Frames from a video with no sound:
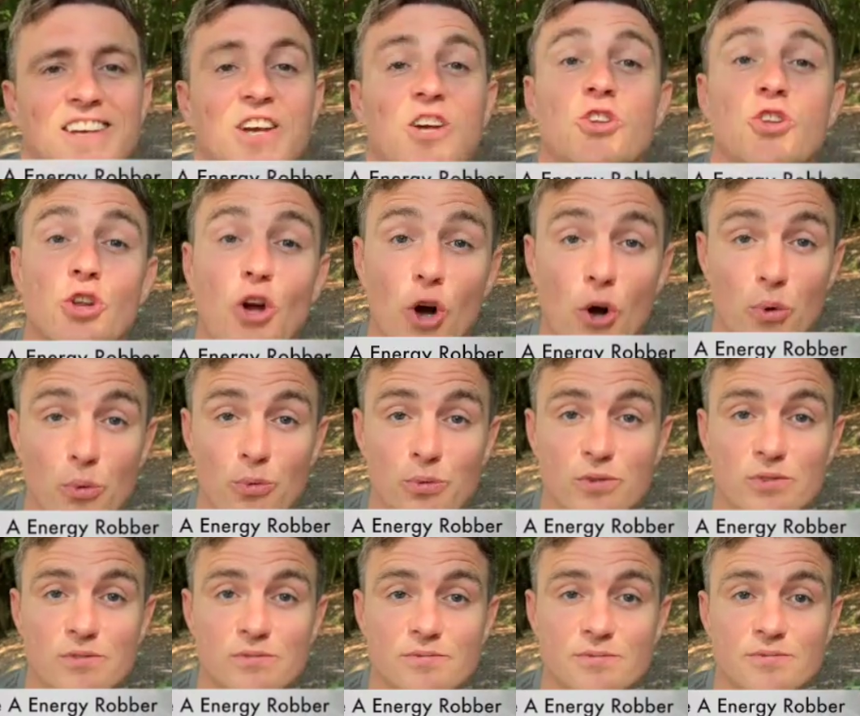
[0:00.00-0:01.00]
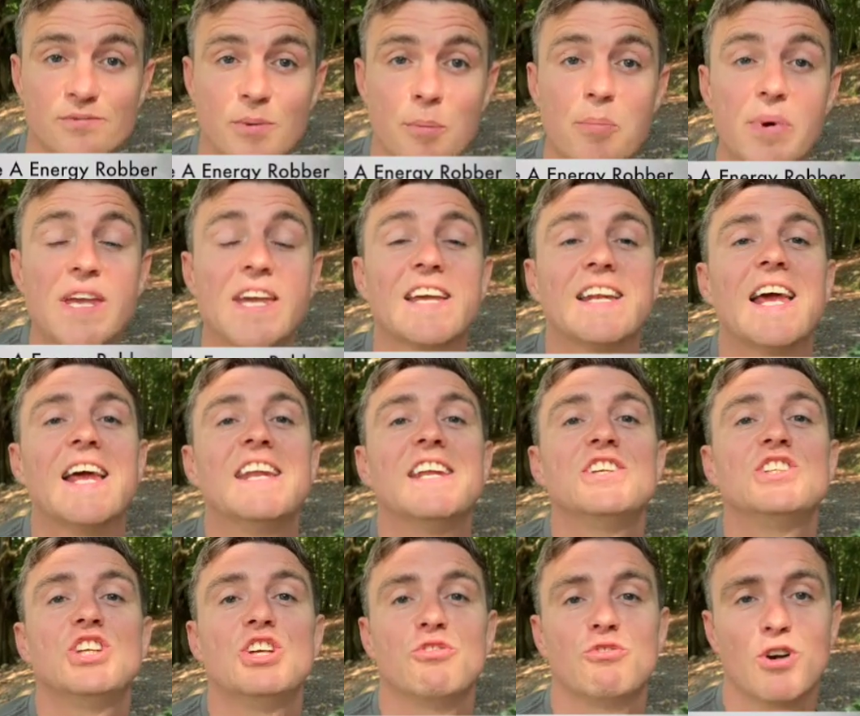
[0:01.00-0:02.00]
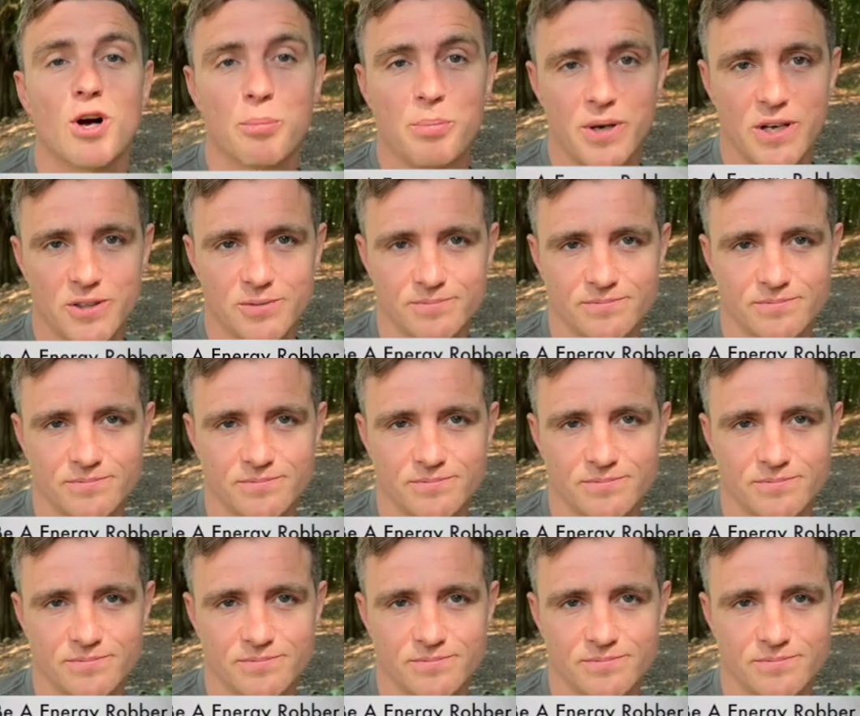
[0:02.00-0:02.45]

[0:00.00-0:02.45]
Don't be an energy robber.